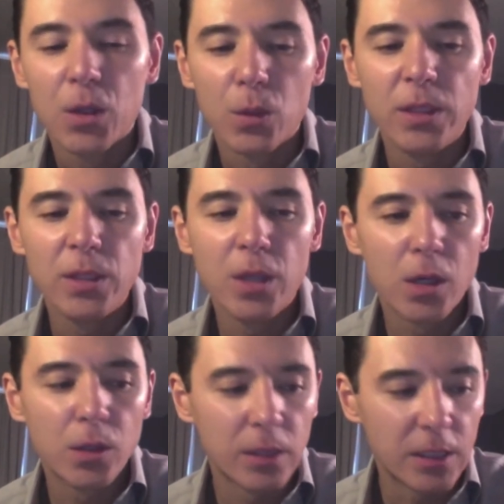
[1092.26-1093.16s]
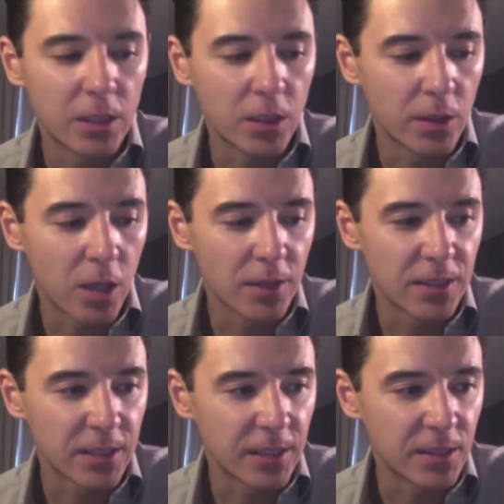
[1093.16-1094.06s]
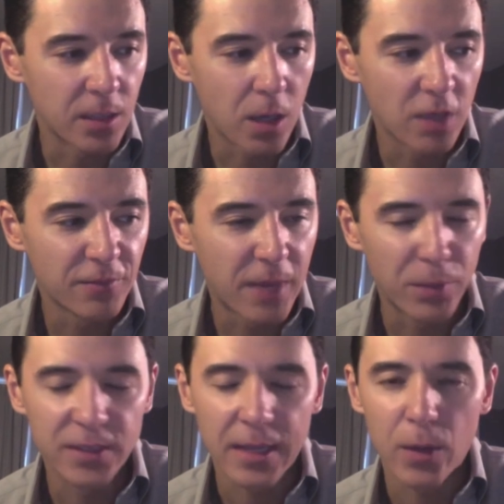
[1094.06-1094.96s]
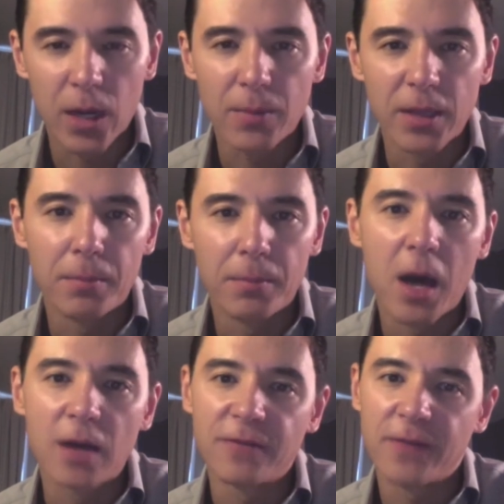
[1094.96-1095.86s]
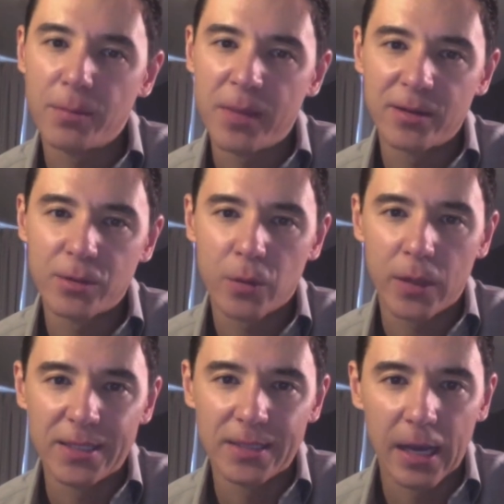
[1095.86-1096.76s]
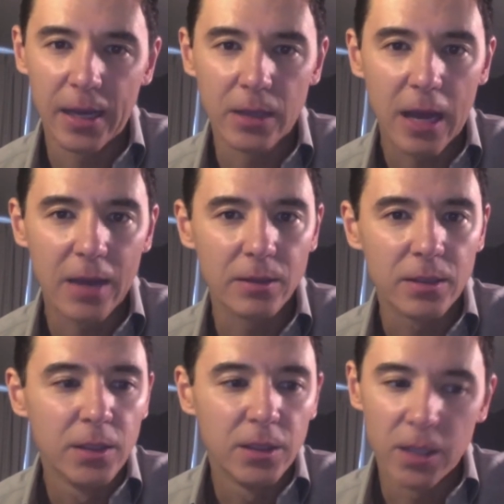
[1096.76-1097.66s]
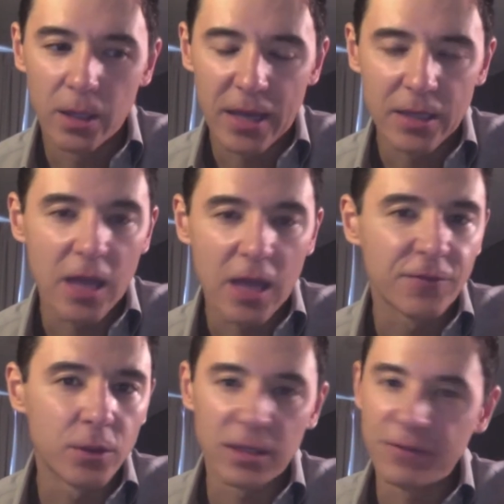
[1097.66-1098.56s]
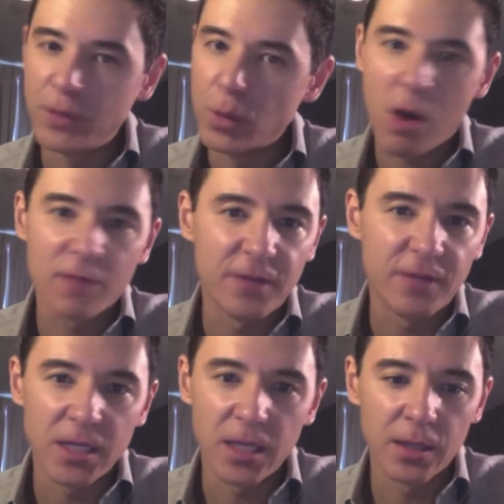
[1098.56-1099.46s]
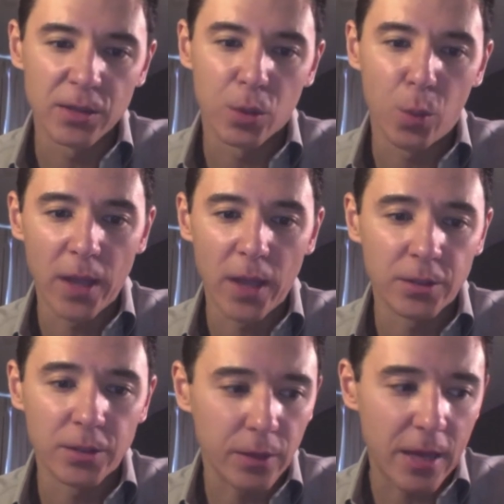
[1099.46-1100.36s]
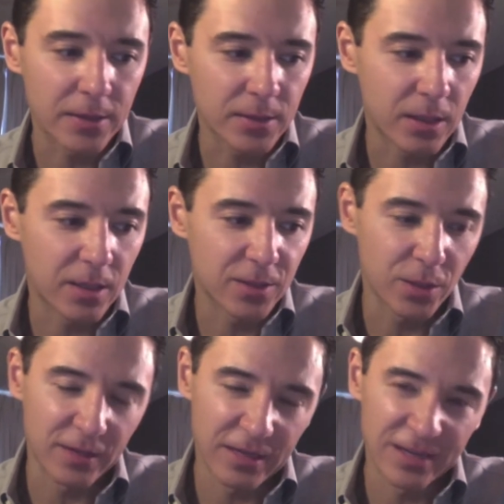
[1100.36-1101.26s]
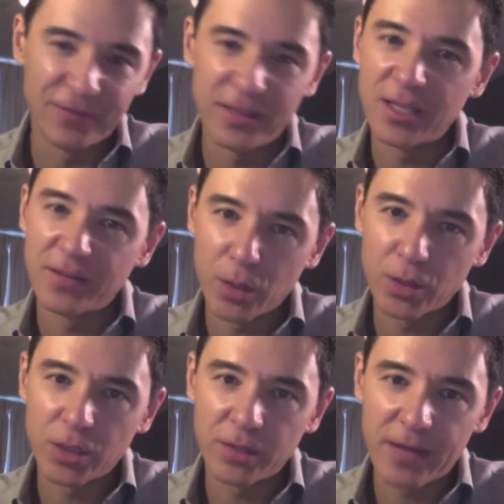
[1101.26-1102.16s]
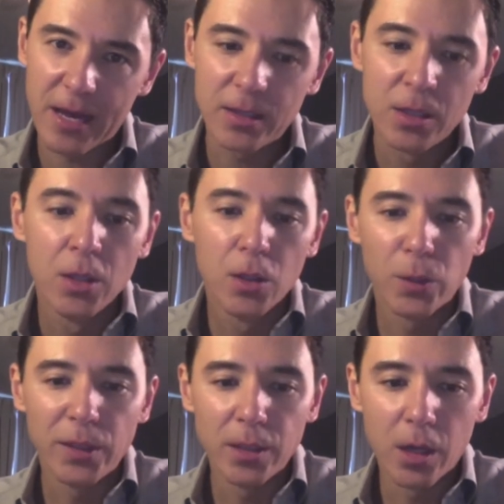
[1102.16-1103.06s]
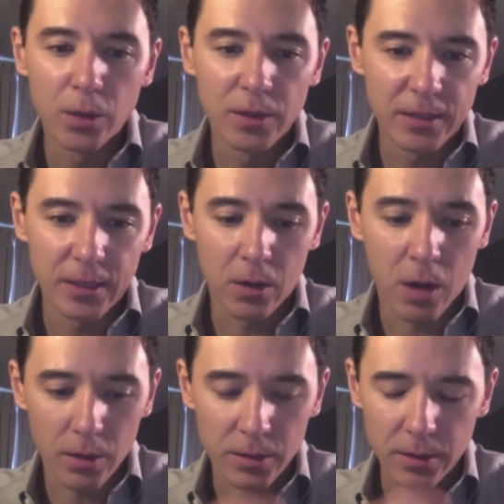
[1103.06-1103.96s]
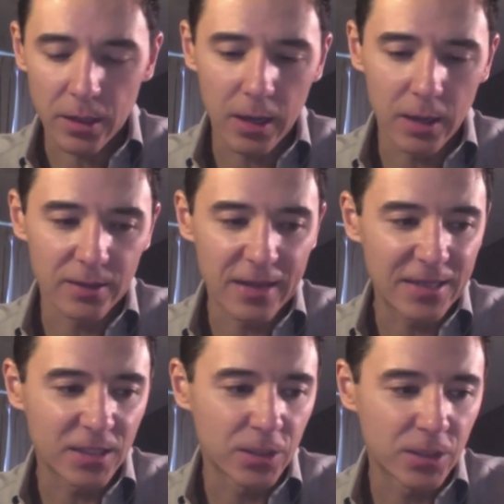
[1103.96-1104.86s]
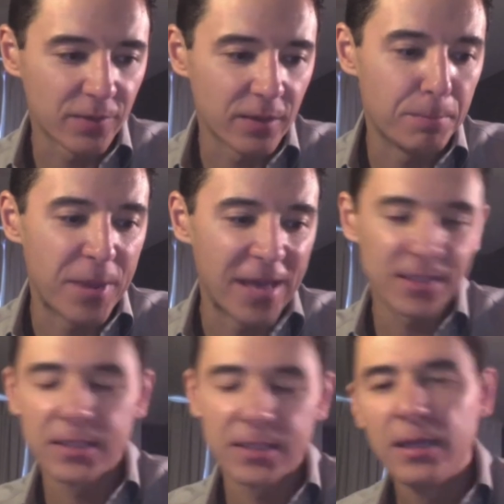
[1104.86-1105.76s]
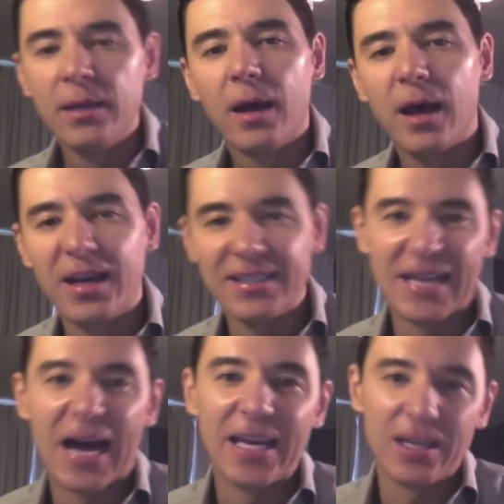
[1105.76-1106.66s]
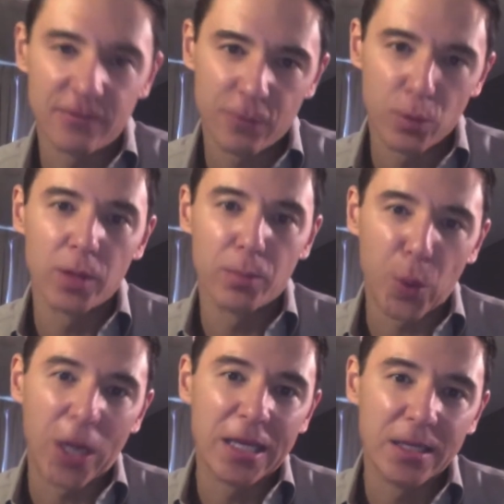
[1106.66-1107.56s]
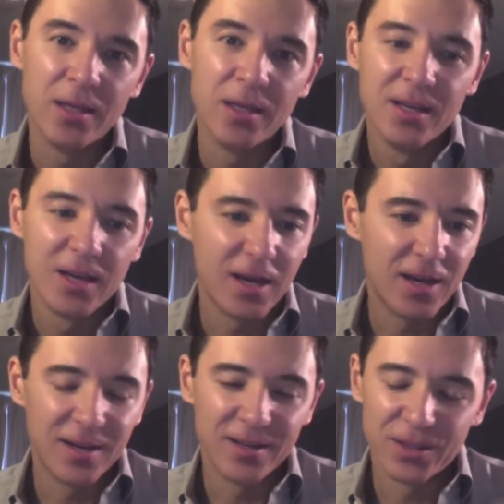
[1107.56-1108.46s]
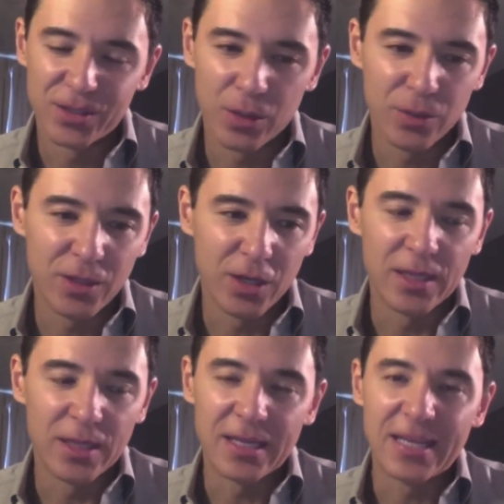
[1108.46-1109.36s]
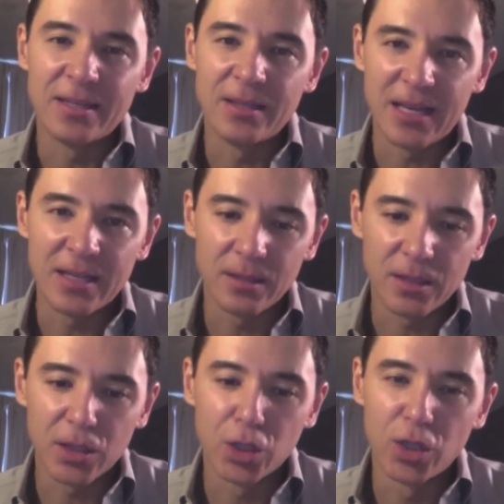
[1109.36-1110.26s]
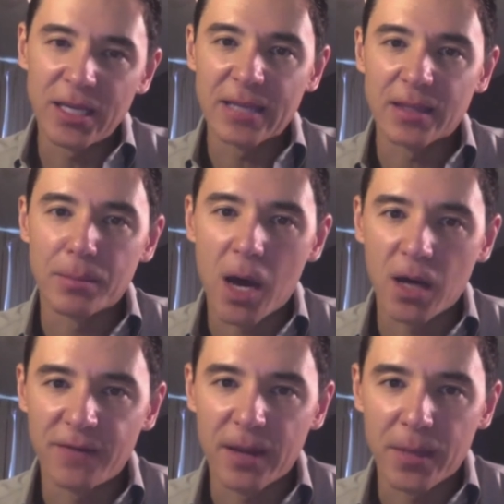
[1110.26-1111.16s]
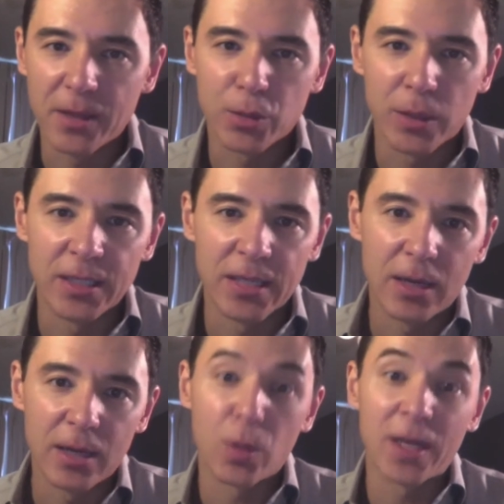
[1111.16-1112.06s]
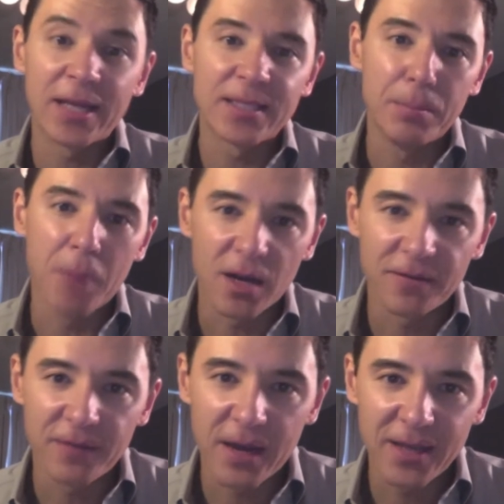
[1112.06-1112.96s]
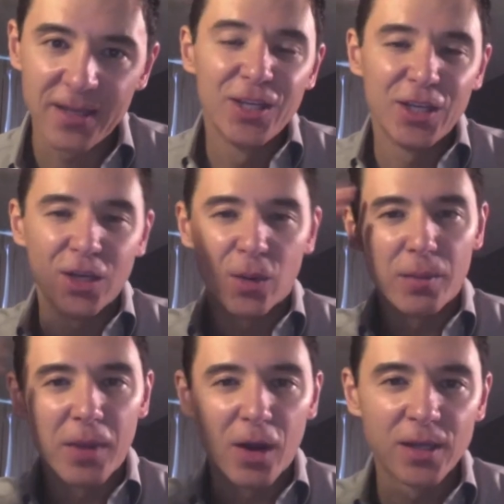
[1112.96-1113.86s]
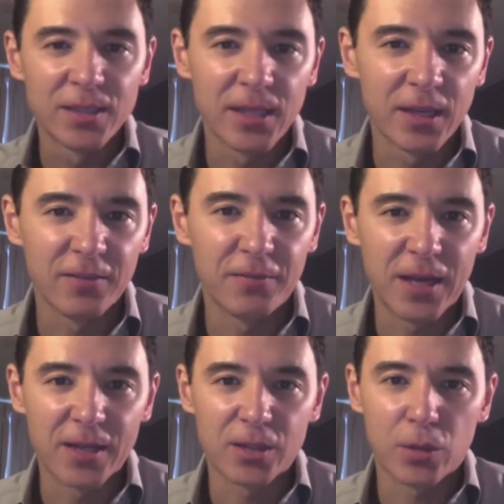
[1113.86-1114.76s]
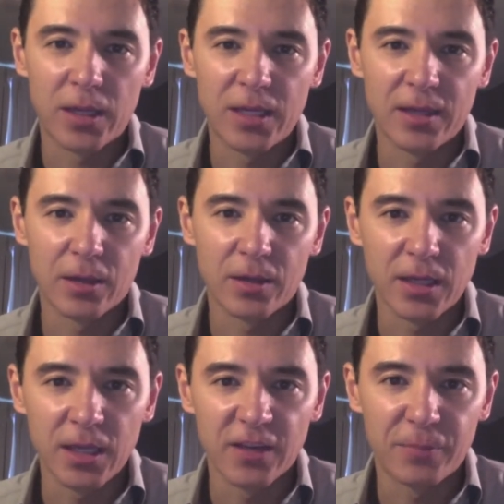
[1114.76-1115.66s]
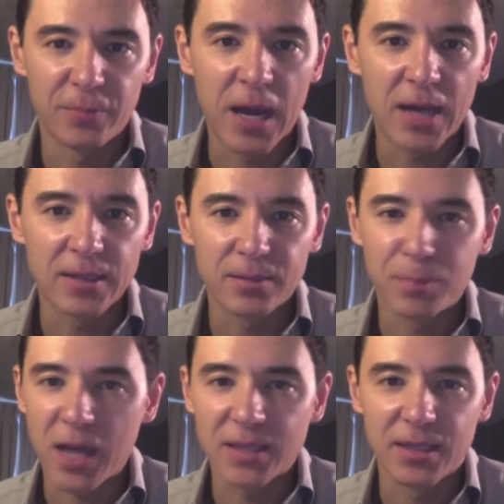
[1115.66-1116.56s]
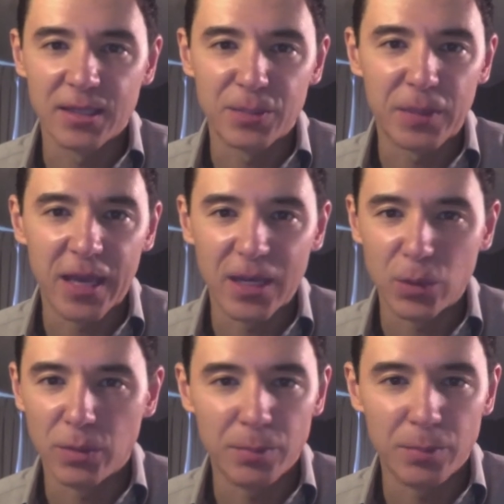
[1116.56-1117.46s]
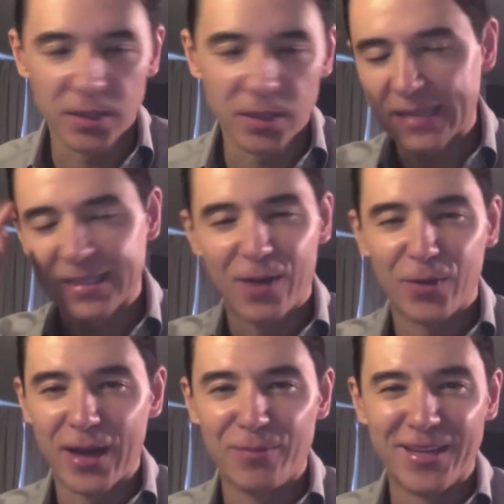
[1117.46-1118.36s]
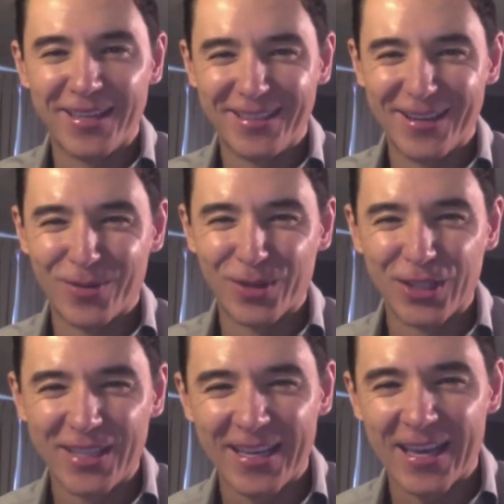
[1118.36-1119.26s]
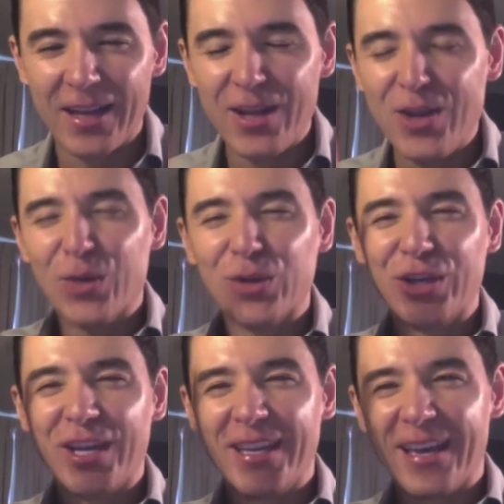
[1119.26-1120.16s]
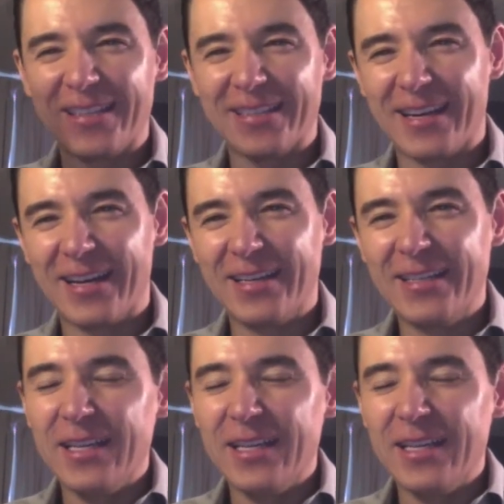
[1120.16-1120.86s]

we know, you know, in all these studies and all of my books, I recommend a modified Mediterranean diet. I, hmm. you know, and, and if you're if you are vegan, there's a way to do that, uh, sort of a, a, vegan version of that. We know that there are uh, that is sort of the best uh, diet for the brain. Uh, so you know, in, in in looking at the modified Mediterranean diet, and when I say modified, you know, when Americans think of Mediterranean, they're thinking of pa- pasta and spaghetti with meatballs. That's not what I mean. You know, we're looking at we're looking at uh,